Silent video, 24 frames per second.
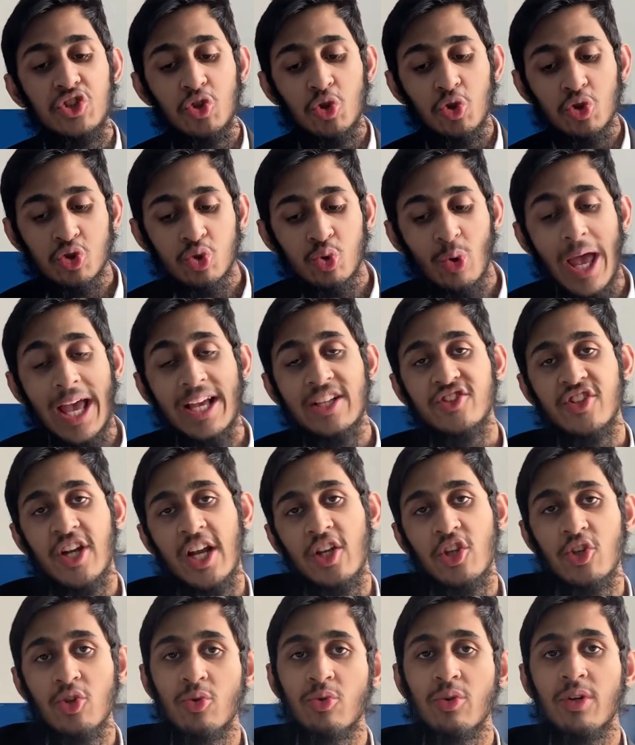used to
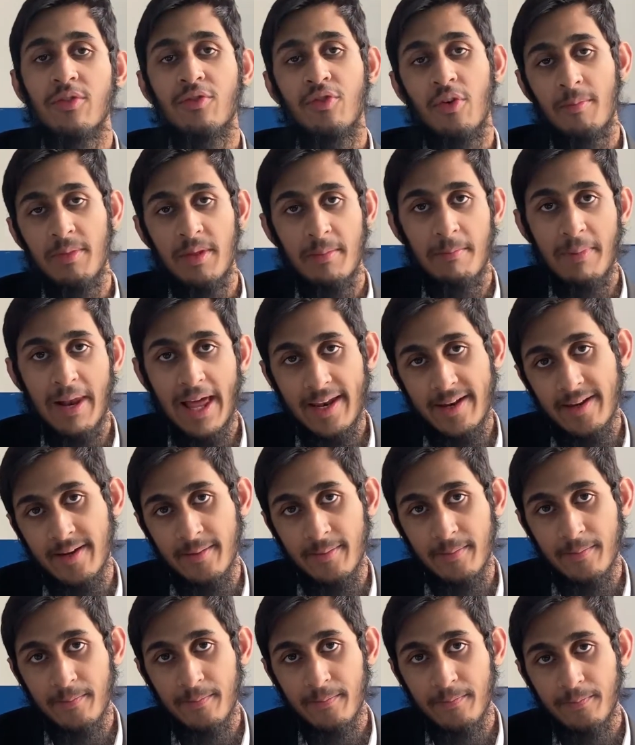extract urine from the bladder.
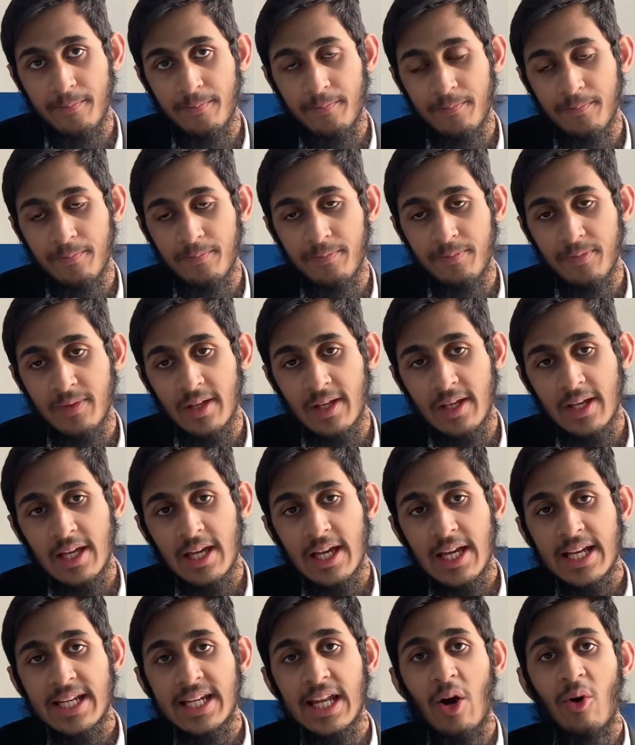
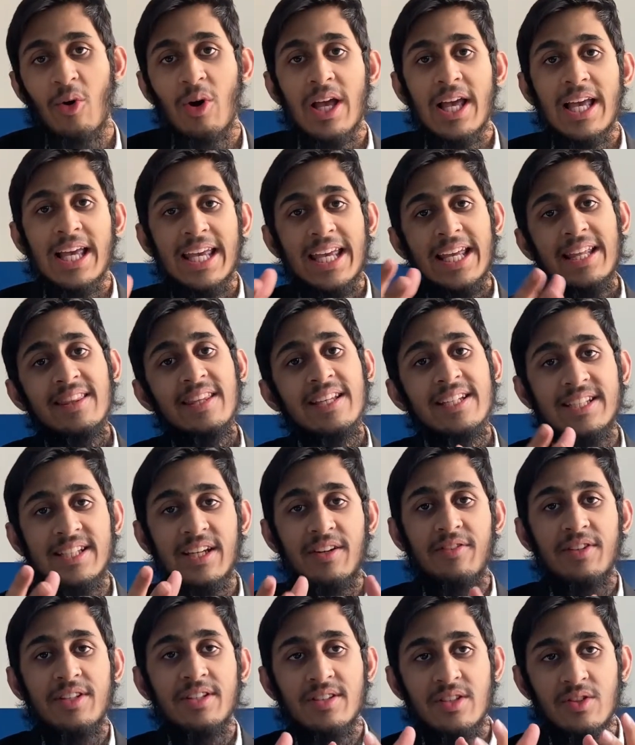Now, in the Da
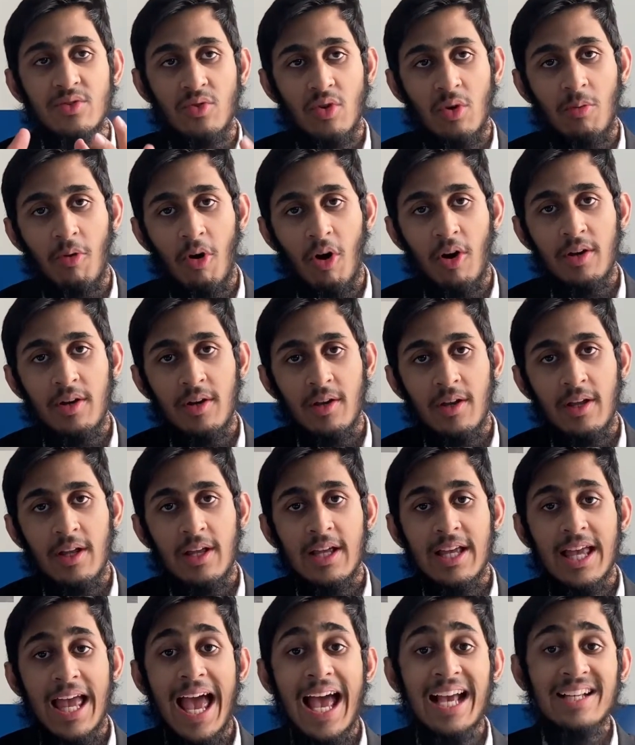Vinci robot,
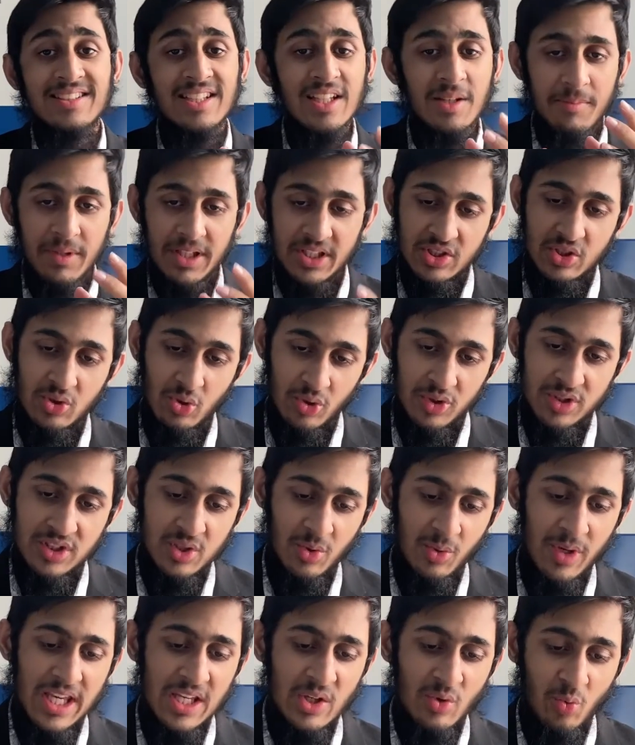as the image shows, the
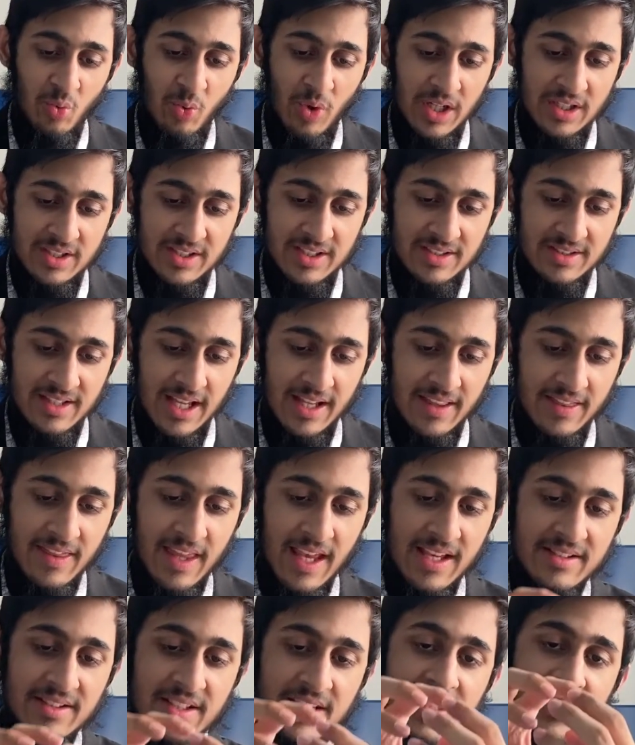way it works is that there
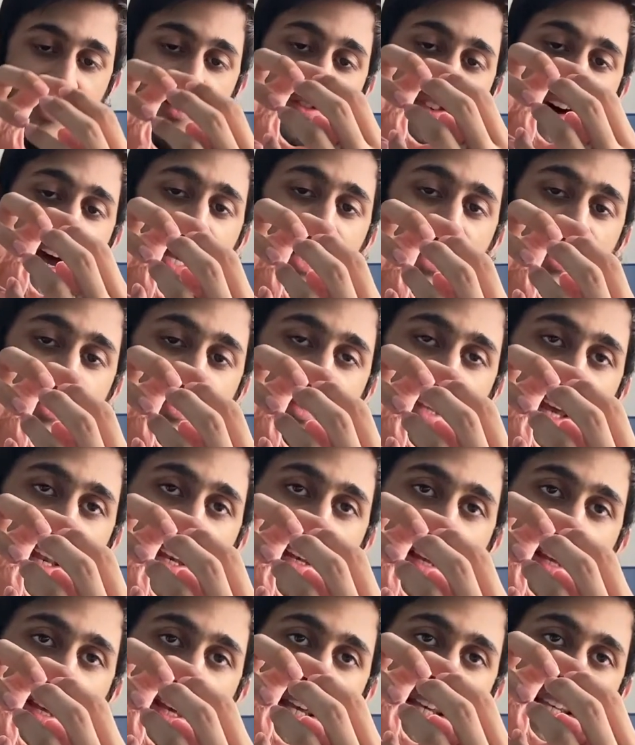is a device
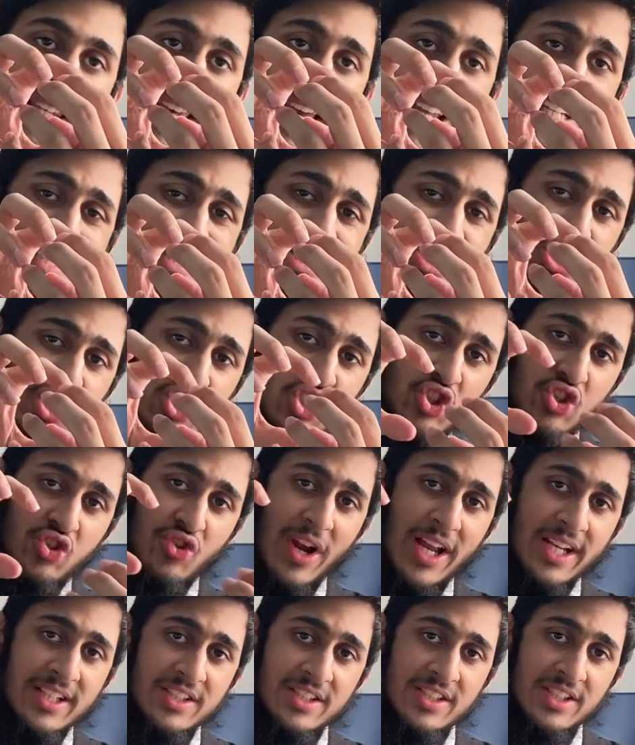that can
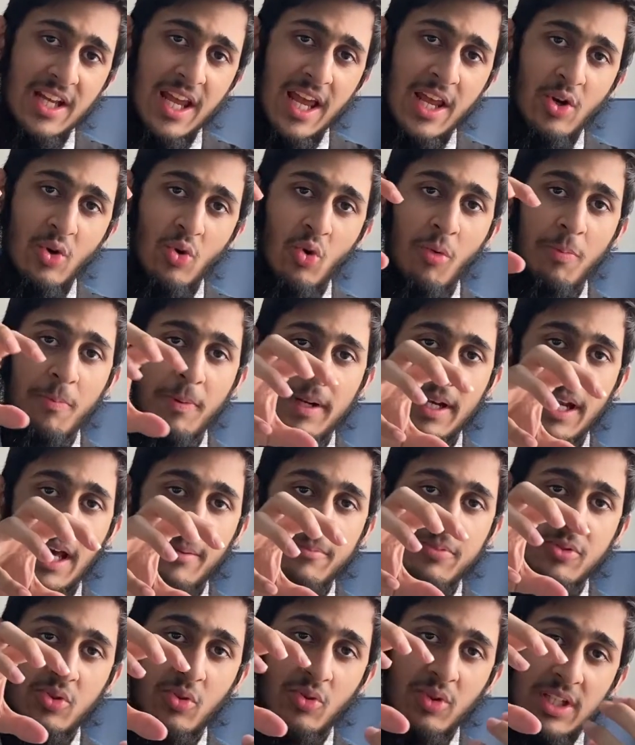stretch and open up.
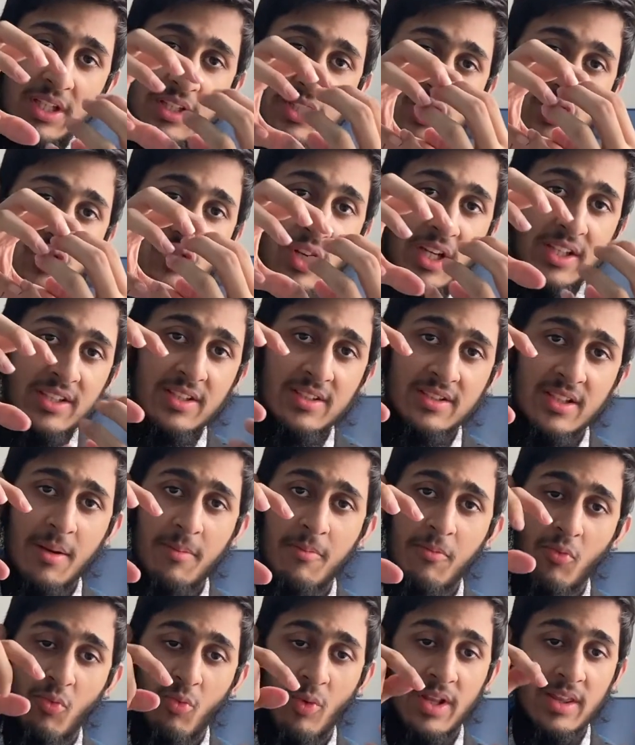So it stretches
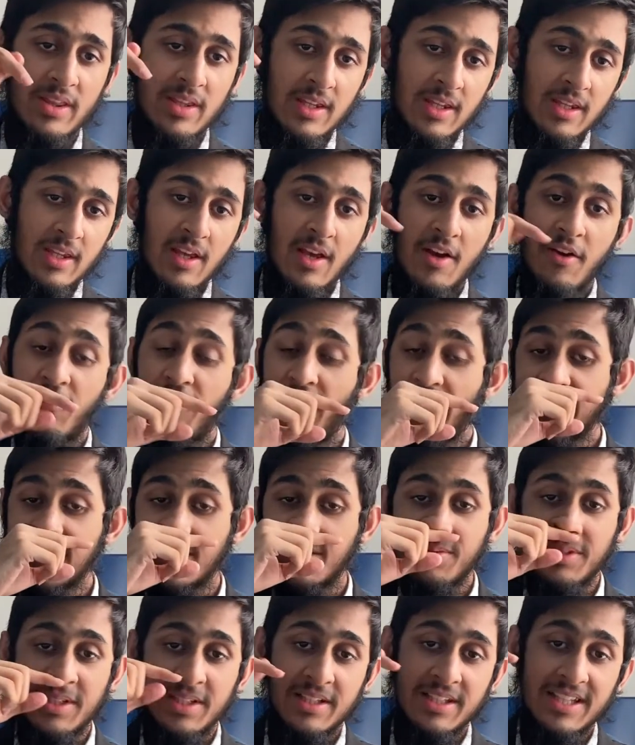up when the
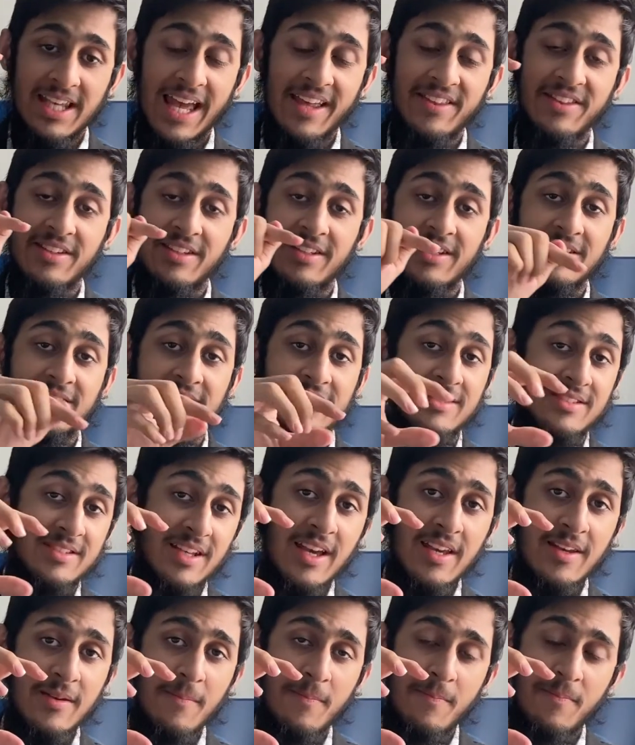flexible catheter is inside,